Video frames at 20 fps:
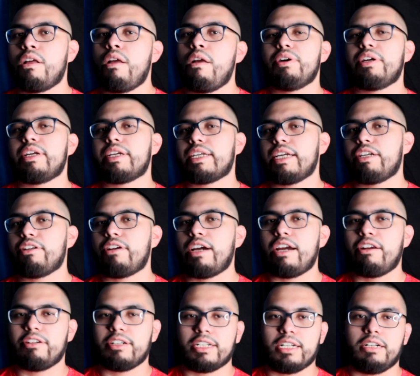But again, you're
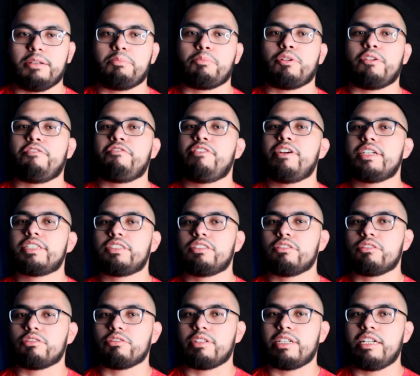hiring a
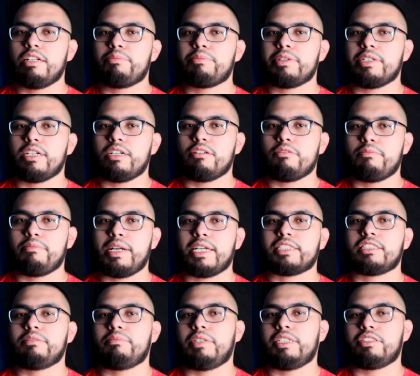professional to help you out
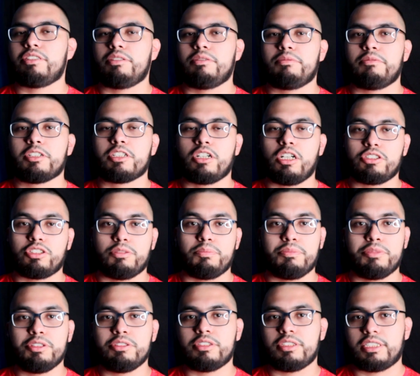maximize your
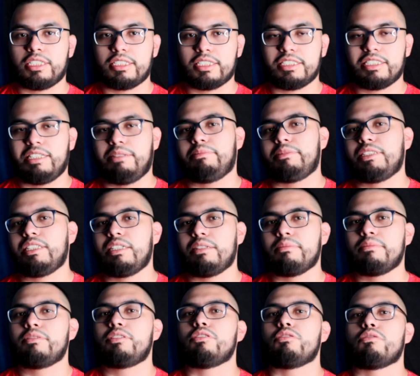contributions at the same
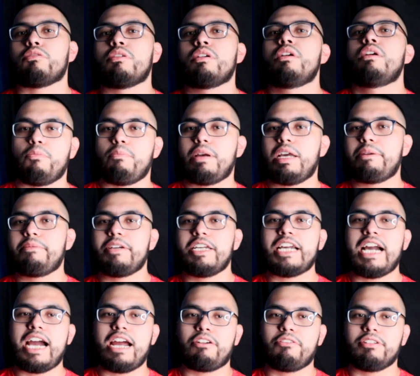time, so maybe
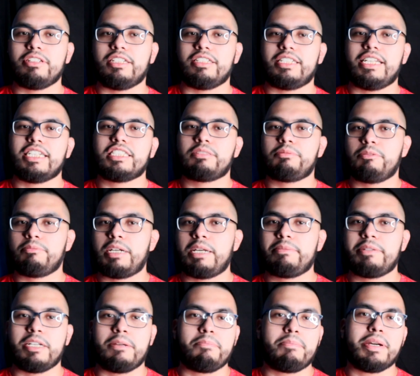hiring an expert
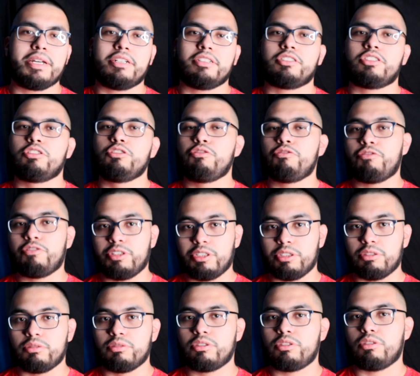might be a better suit for
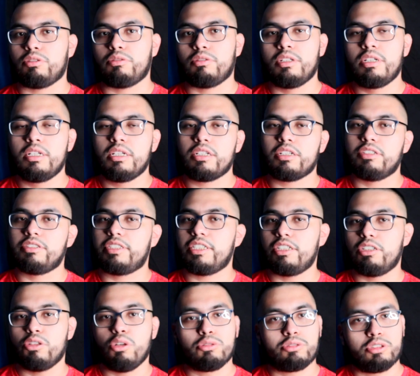you. So
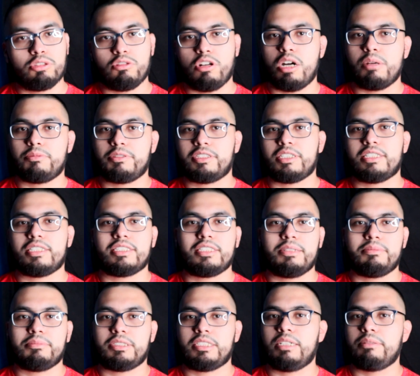consider those two options at the
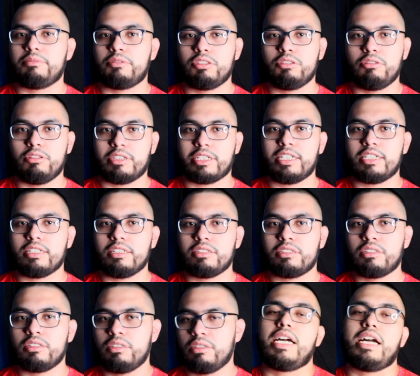same time too, okay,
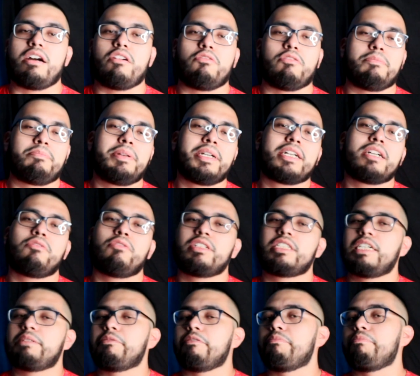guys? Now, when picking
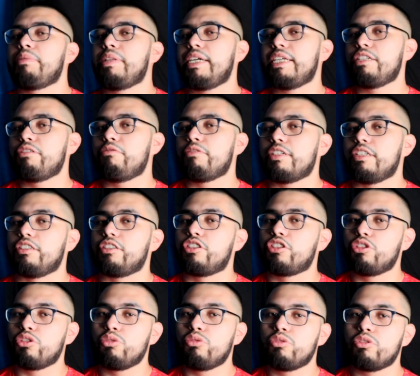what type of plan you want to
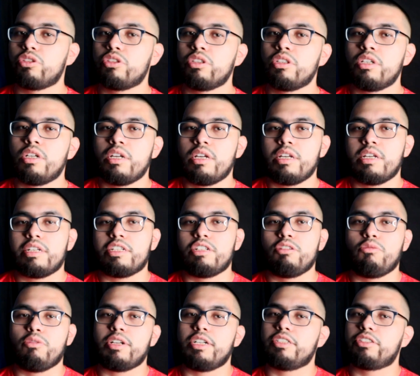choose,
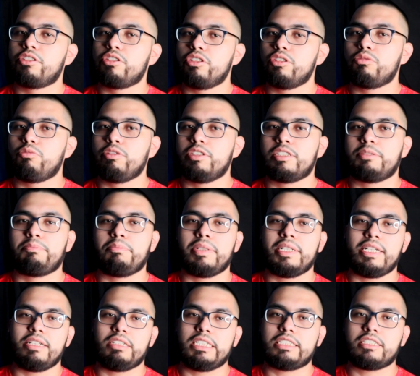you want to choose which
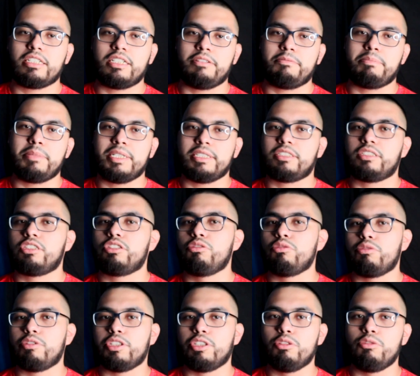plan is going to best
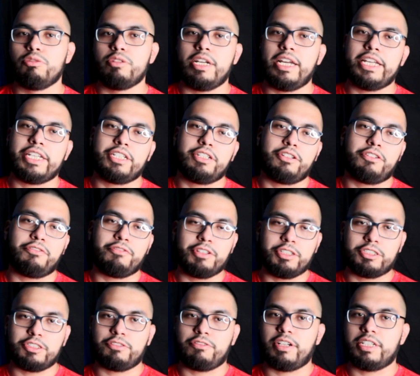suit you and your
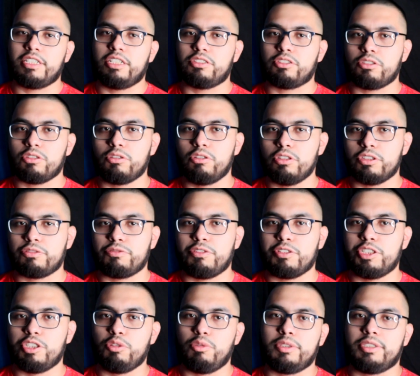future financial goals for
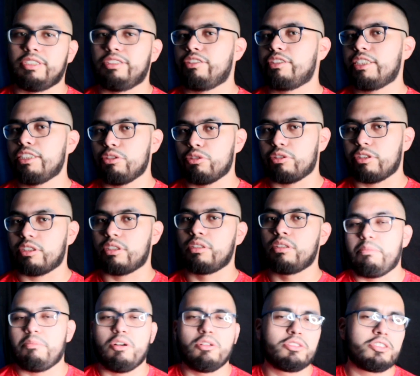you and your children.
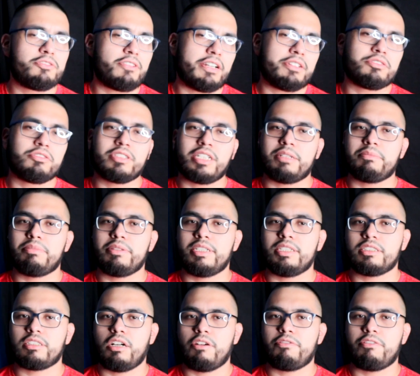And most 529
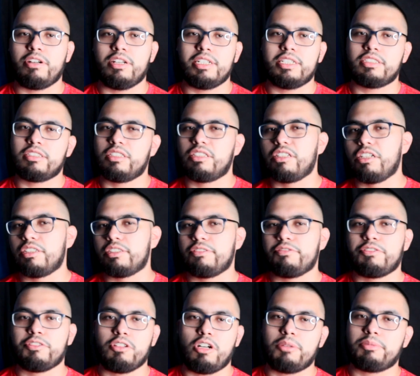plans offer at least a dozen
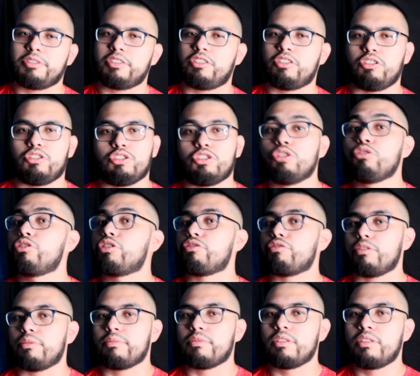few options to choose
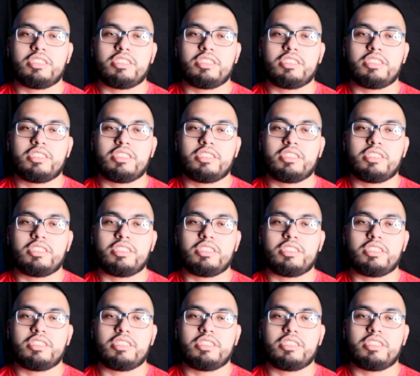from.